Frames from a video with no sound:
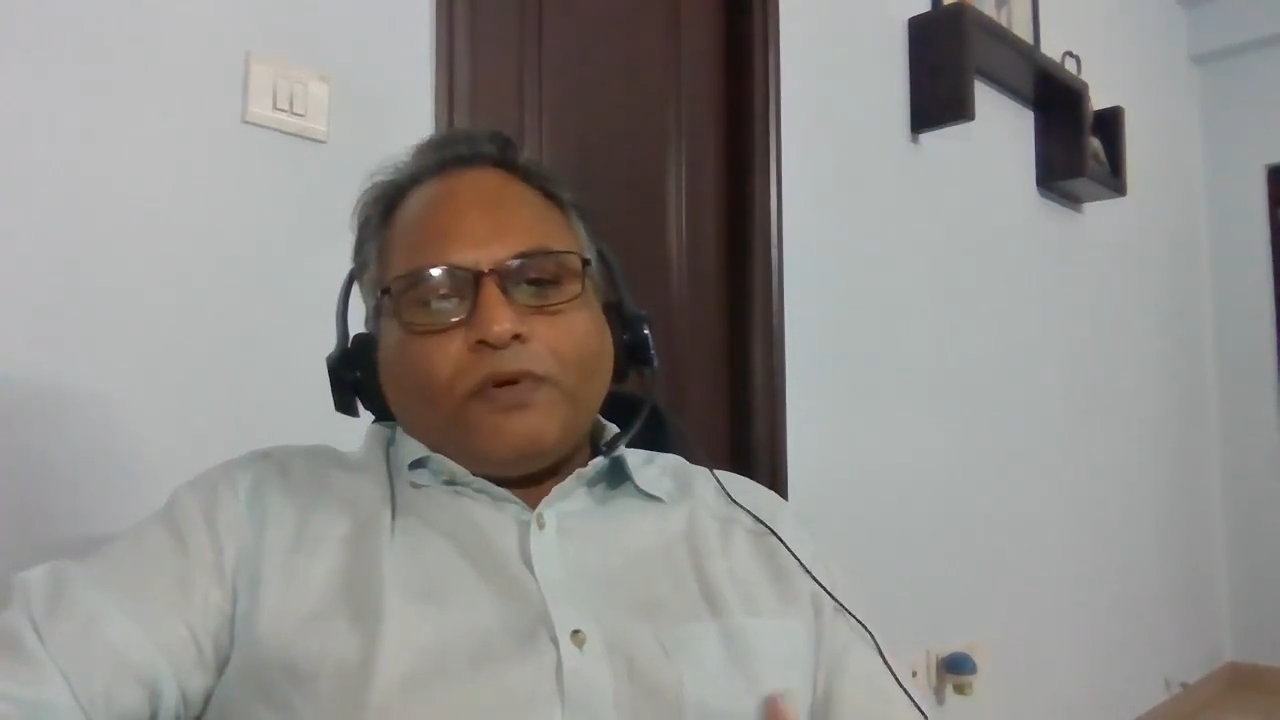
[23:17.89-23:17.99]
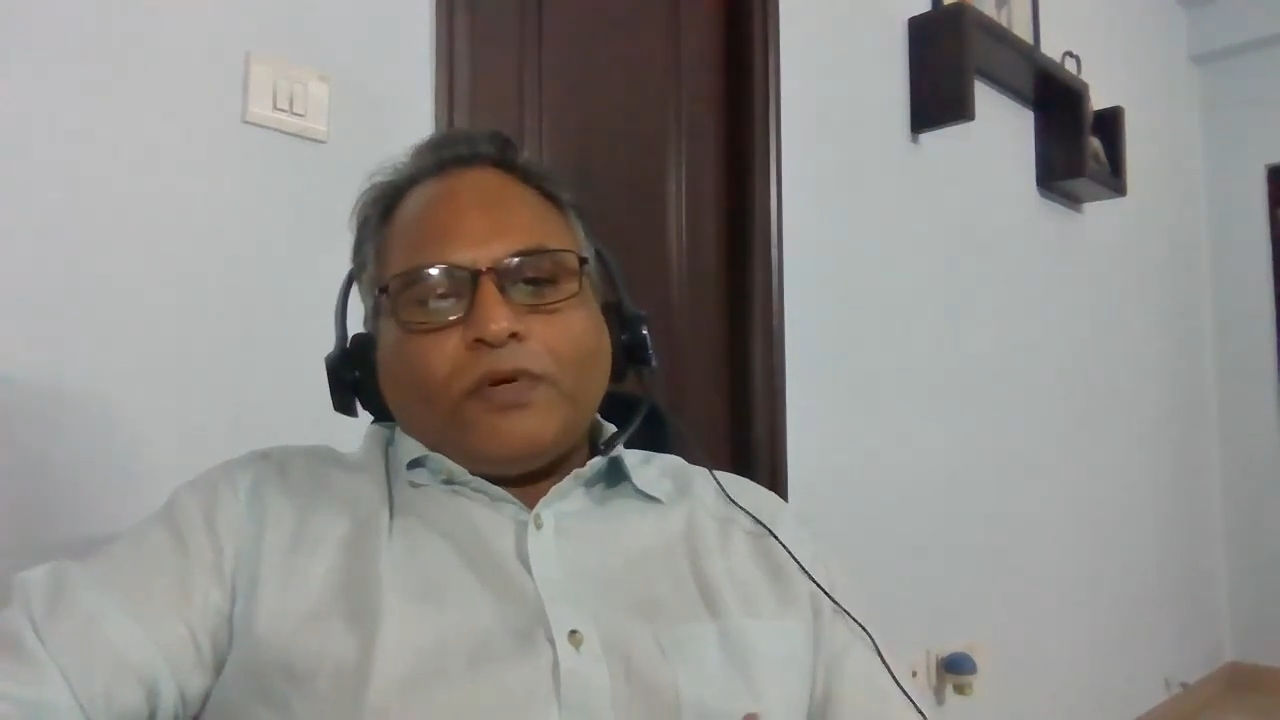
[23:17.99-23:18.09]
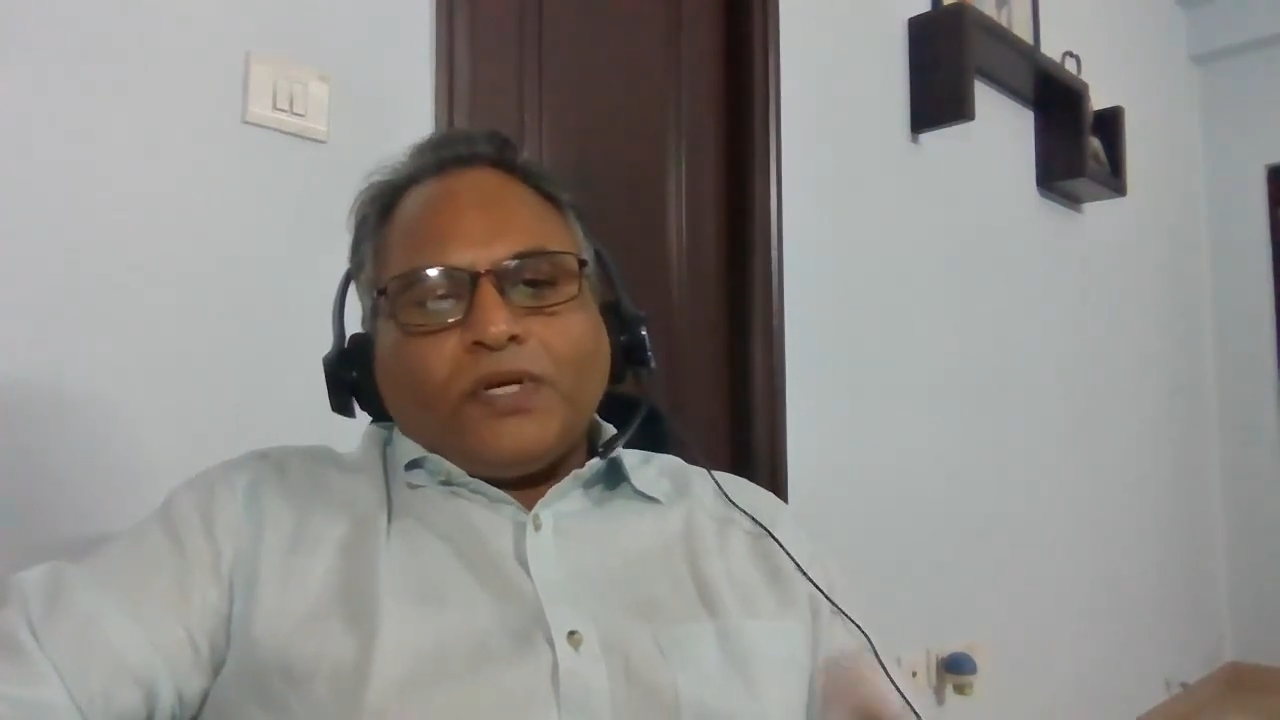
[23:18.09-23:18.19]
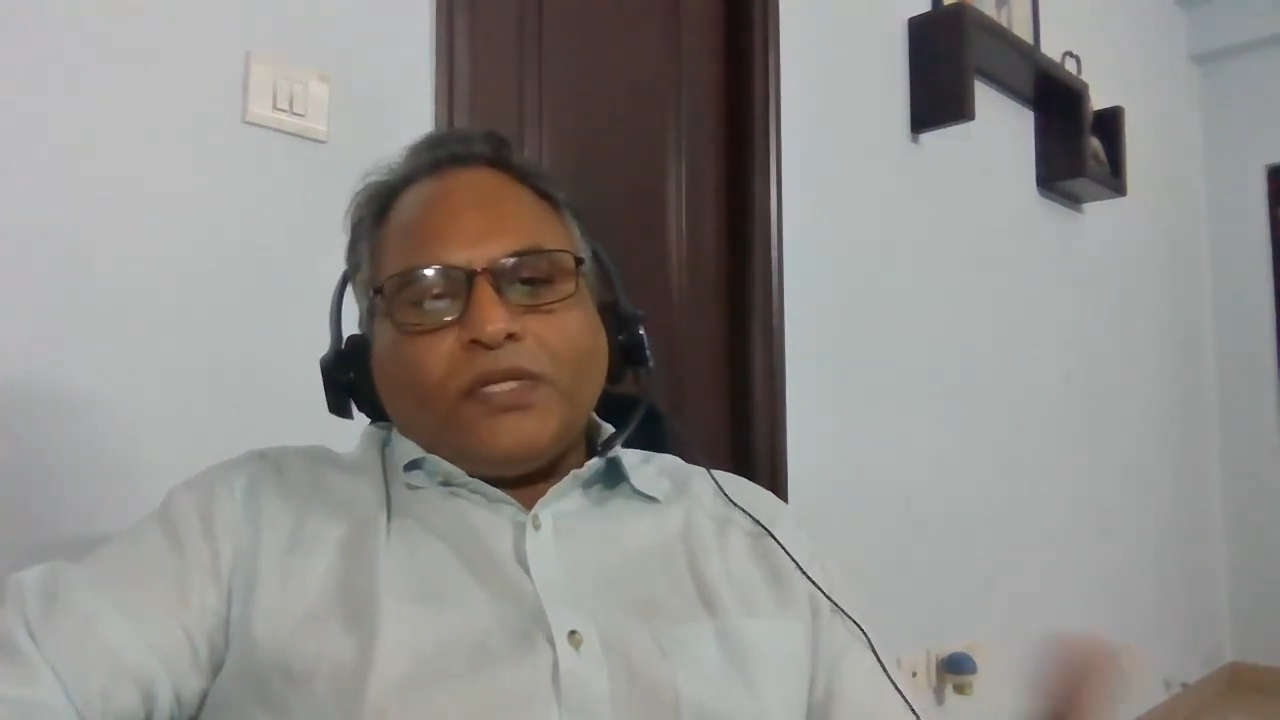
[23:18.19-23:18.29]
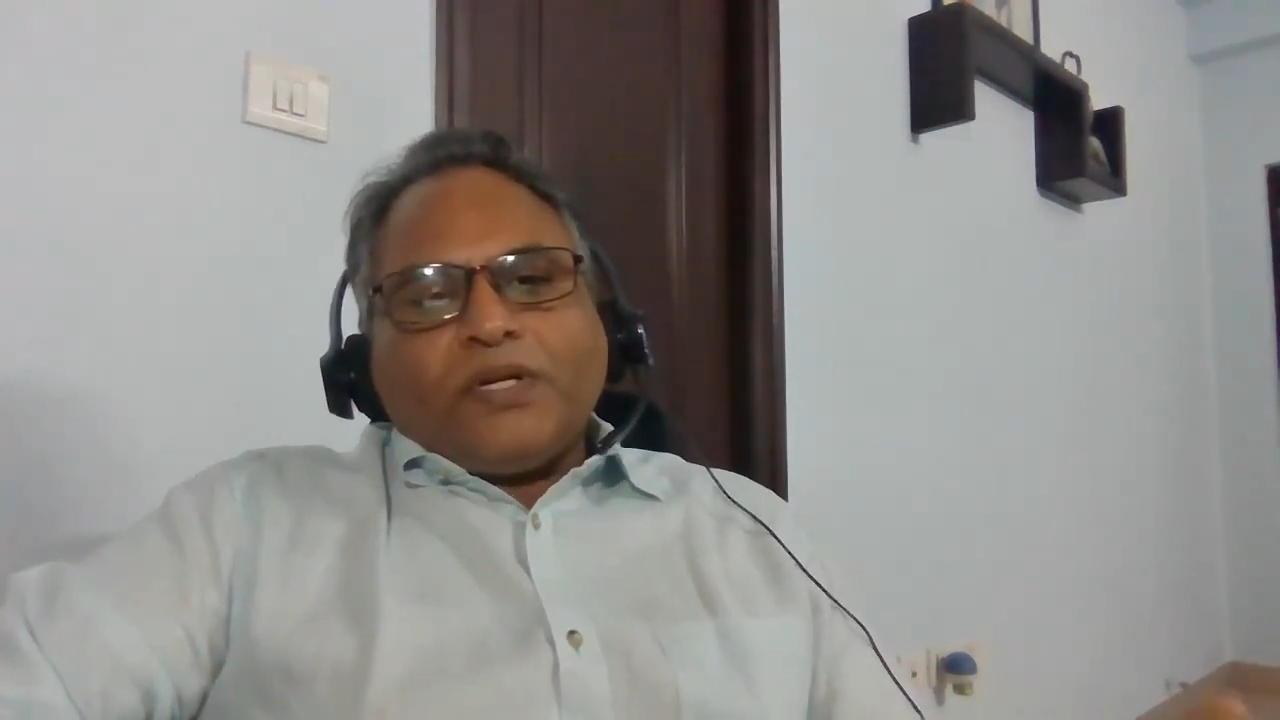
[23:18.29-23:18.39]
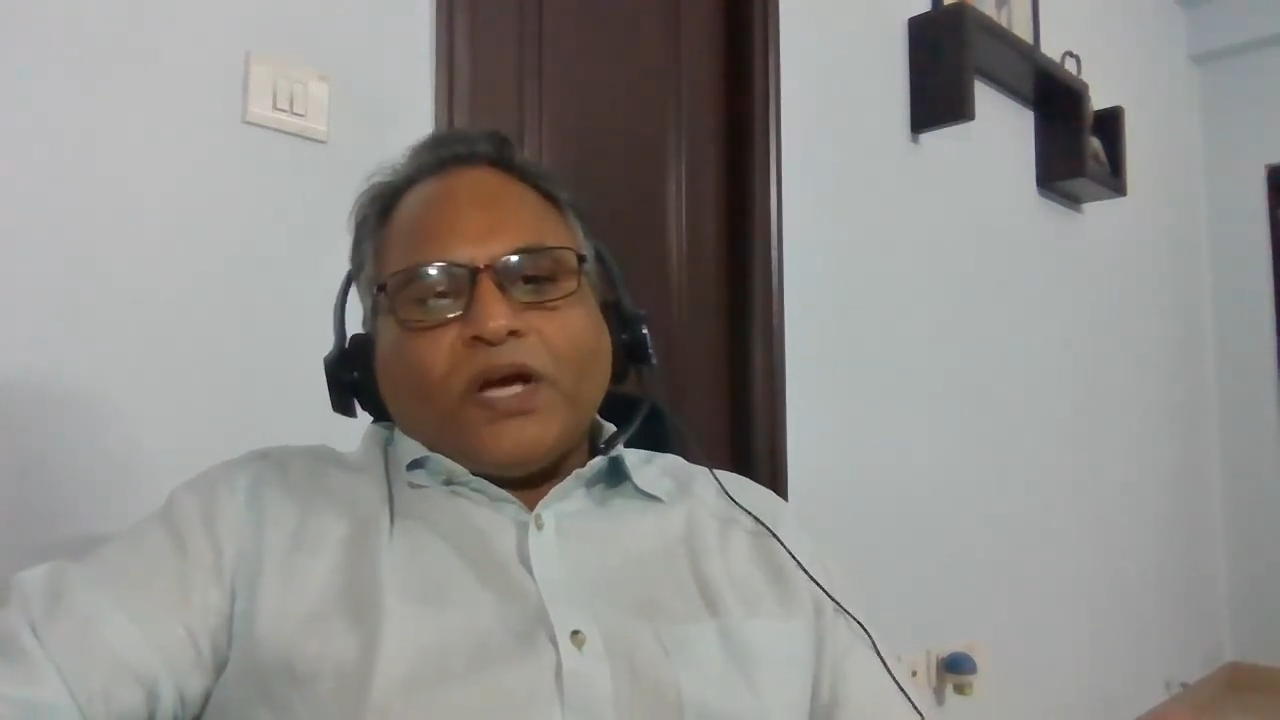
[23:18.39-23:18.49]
for